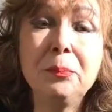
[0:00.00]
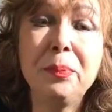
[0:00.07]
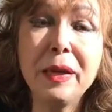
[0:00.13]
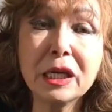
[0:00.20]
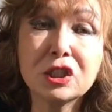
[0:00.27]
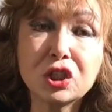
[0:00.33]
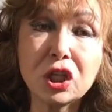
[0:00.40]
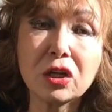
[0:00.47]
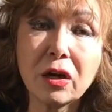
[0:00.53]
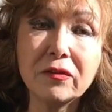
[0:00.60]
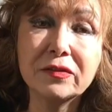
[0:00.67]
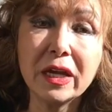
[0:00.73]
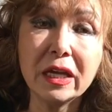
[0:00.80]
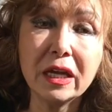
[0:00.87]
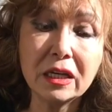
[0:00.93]
picture of
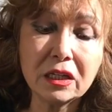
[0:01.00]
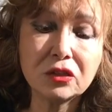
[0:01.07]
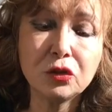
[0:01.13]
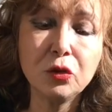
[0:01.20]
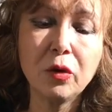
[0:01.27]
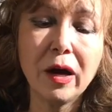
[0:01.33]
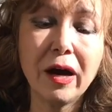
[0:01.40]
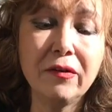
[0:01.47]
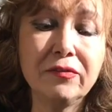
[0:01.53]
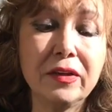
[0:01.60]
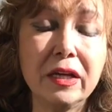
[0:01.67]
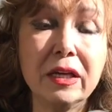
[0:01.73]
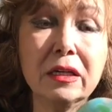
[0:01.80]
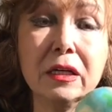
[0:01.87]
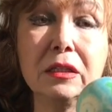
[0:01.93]
the Earth you have, the
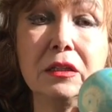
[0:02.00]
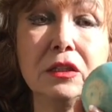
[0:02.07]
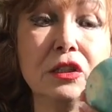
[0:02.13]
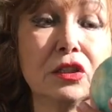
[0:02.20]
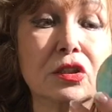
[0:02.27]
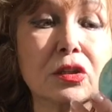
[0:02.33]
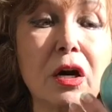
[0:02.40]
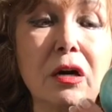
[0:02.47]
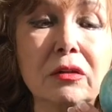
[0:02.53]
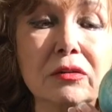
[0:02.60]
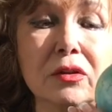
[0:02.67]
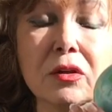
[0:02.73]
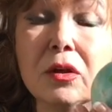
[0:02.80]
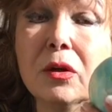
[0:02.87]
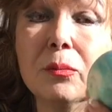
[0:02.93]
Earth is round,
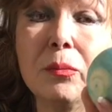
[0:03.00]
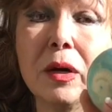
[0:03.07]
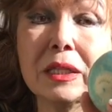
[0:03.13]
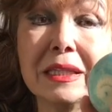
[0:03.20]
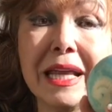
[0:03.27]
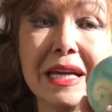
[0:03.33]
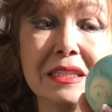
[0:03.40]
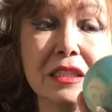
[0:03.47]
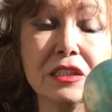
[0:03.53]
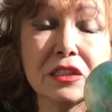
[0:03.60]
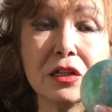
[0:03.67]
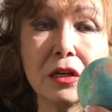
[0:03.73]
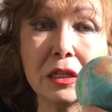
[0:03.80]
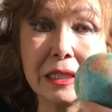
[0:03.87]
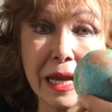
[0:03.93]
but that is
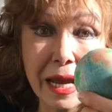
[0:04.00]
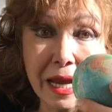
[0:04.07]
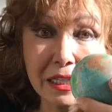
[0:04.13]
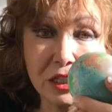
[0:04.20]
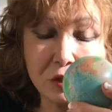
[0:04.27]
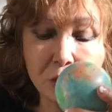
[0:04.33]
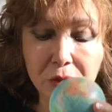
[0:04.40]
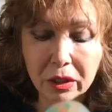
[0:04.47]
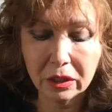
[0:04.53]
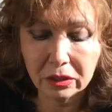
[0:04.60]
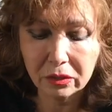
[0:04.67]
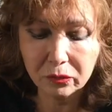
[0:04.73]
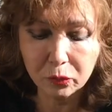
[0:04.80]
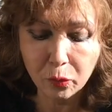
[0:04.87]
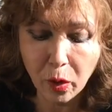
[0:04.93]
not accurate.
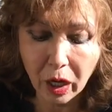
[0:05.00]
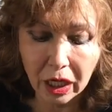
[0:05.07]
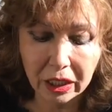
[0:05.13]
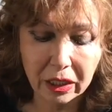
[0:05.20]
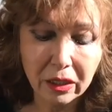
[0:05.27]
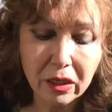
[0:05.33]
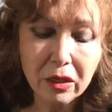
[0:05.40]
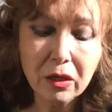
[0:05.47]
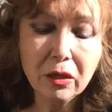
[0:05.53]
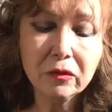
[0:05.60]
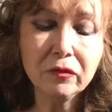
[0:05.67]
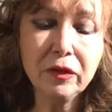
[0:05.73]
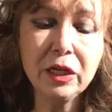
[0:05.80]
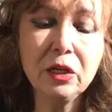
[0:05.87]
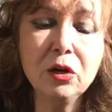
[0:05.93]
Why?
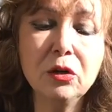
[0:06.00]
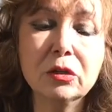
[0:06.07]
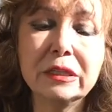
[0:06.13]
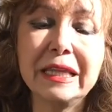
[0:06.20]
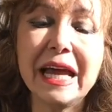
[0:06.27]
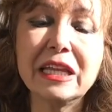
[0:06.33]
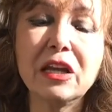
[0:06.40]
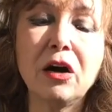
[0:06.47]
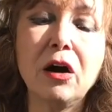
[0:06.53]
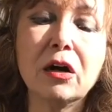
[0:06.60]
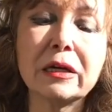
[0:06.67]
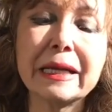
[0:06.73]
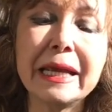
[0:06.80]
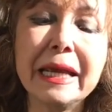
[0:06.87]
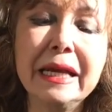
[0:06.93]
We know that
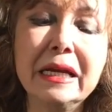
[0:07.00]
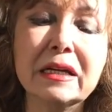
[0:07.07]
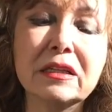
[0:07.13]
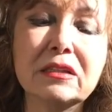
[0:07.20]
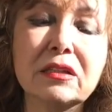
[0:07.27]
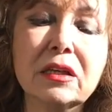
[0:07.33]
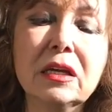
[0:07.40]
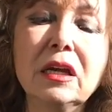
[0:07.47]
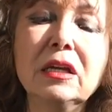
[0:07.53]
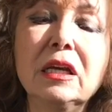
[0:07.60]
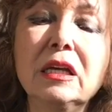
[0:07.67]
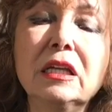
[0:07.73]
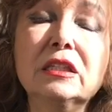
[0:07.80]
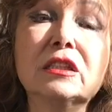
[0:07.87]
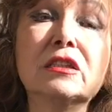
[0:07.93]
our Earth
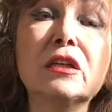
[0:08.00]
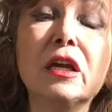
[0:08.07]
is